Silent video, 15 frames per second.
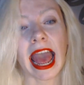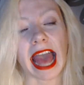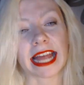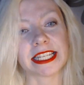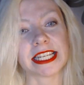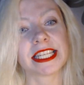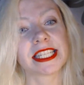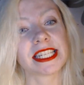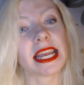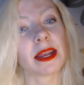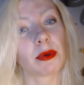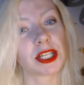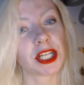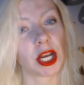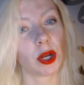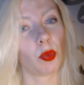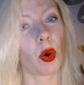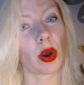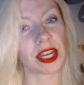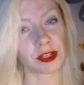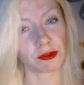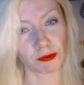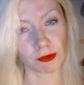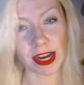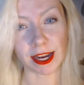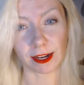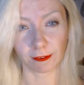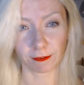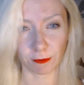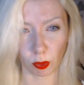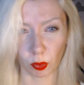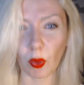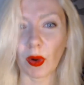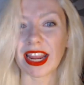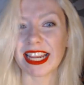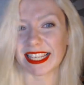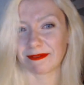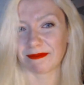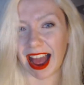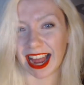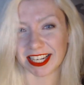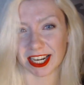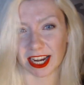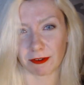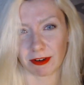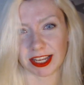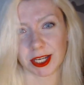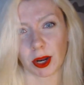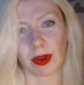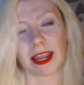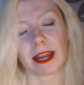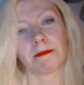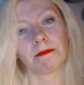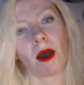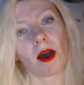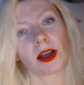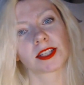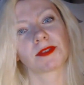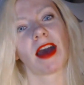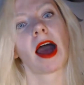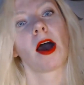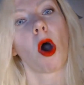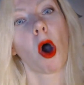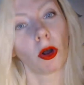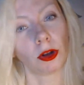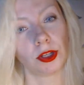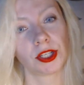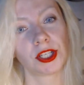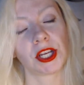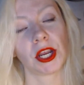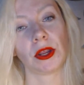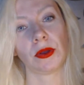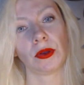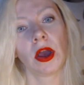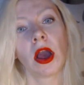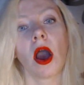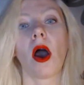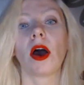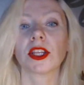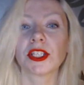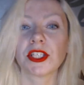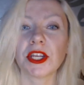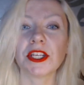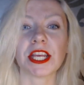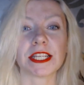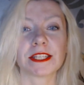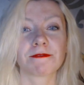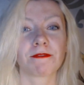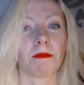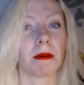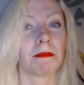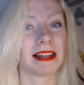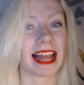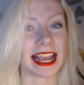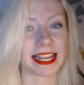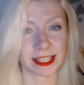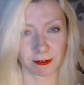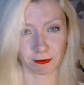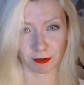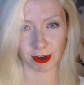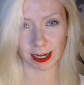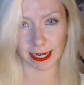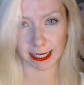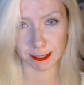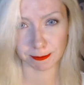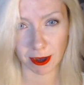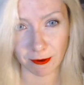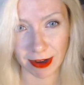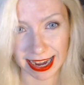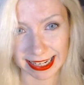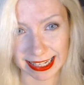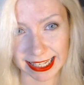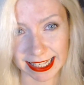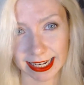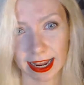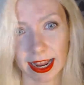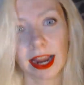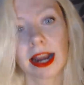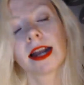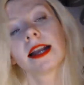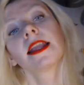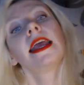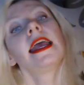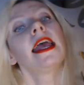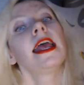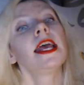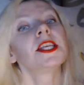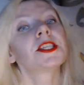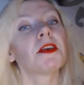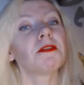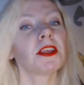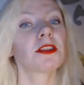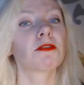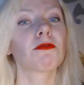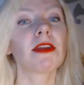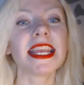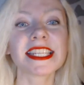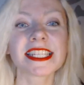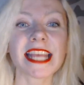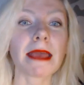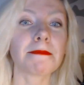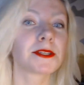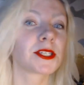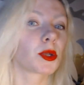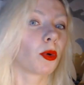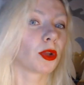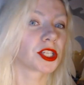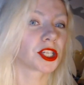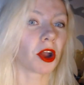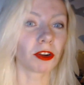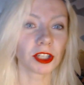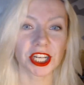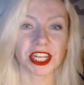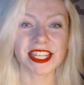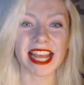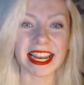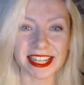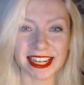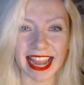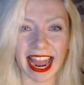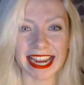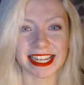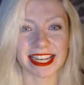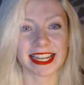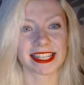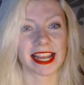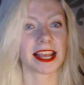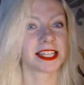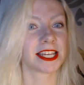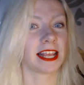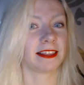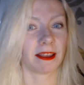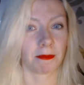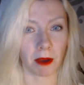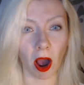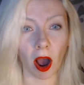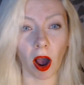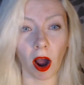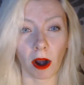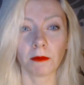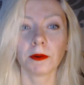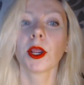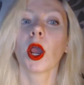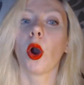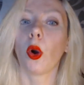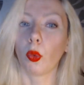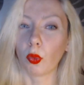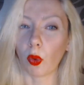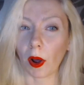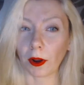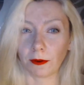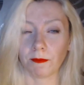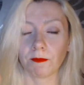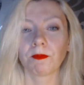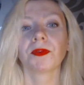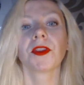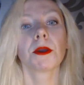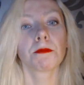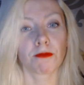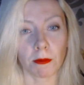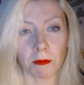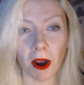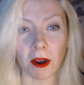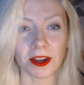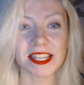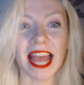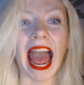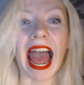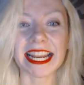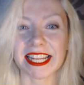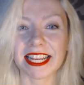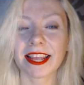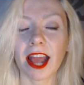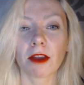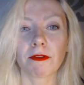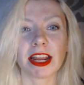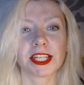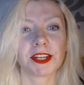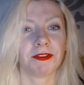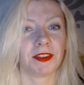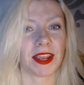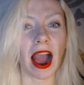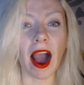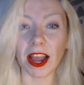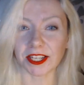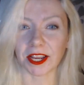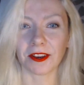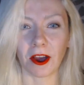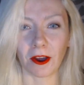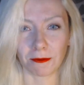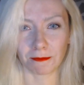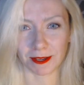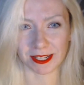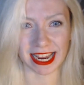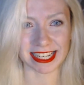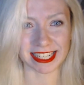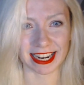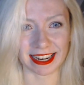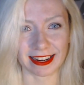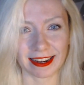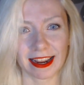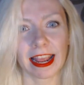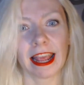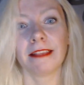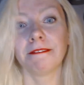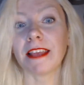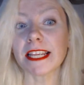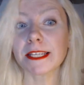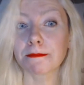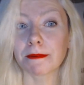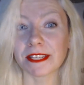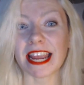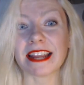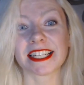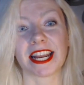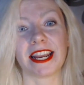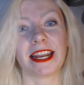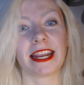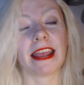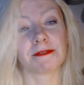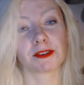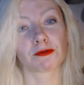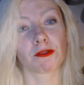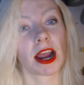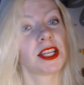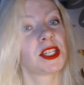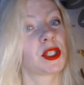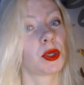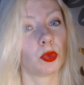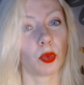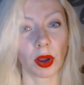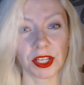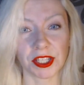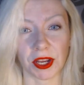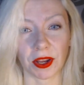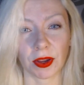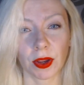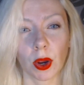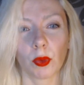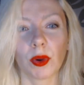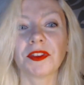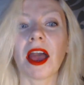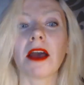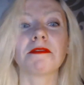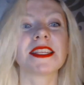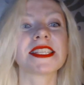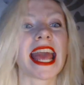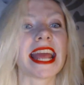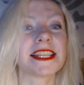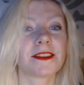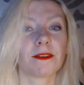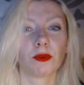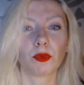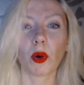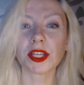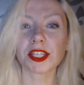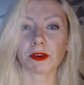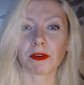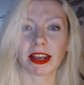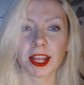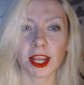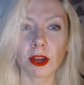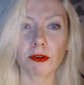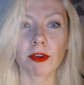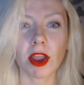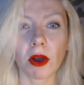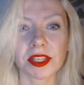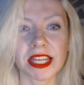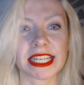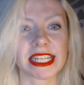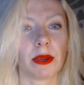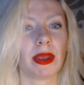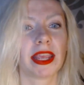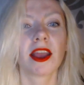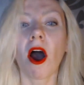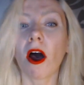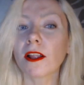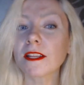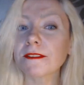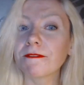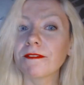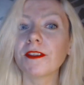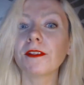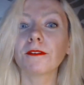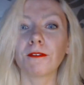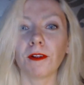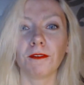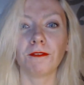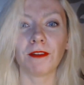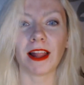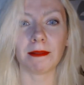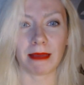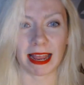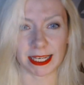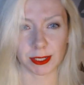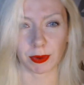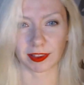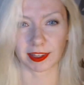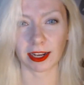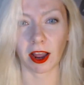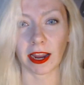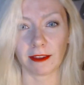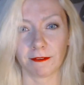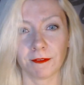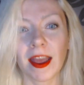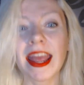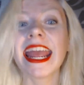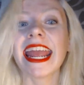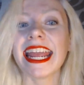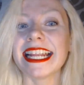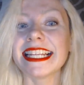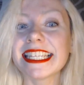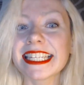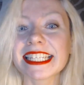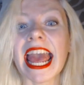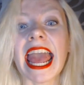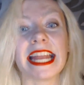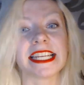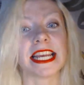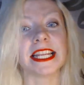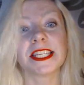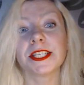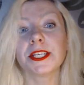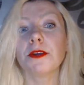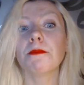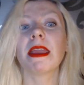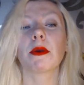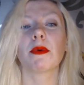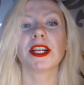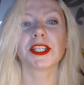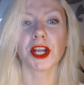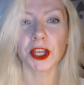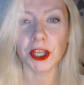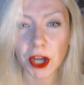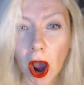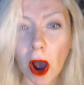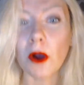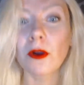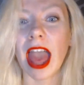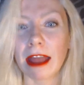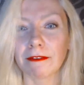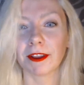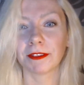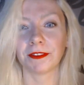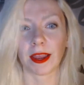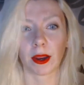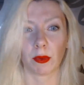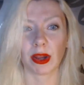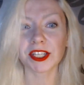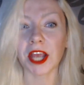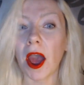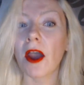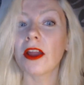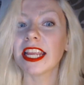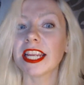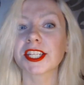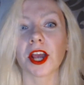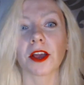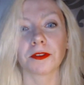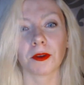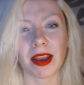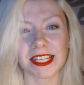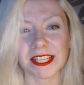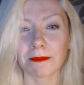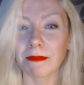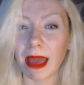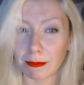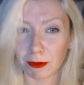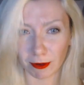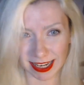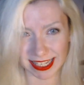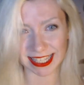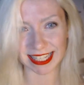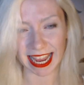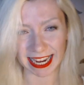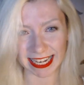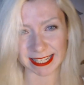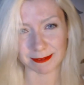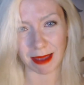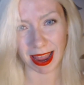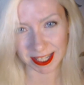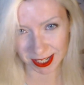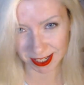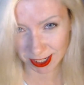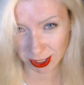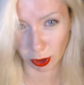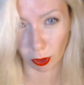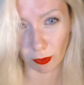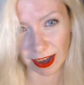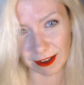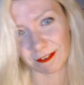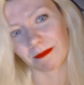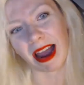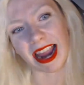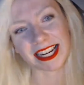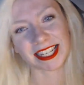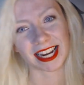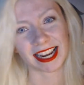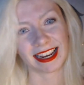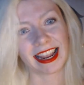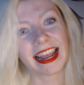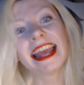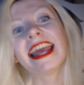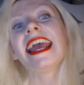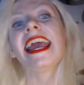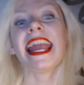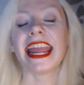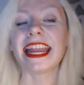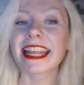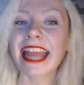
and distinguishing what is real from what is imaginary, so we can pass that on to our students from a place of real experience. So the 3 steps towards conscious education as I see them are: 1, promote and encourage the I don't know position. This position gives rise to wonder. Without the sense of wonder and curiosity, we can't feel fulfillment with life. Instead, assuming we should know everything, we turn each other into memory sticks meant to store information. In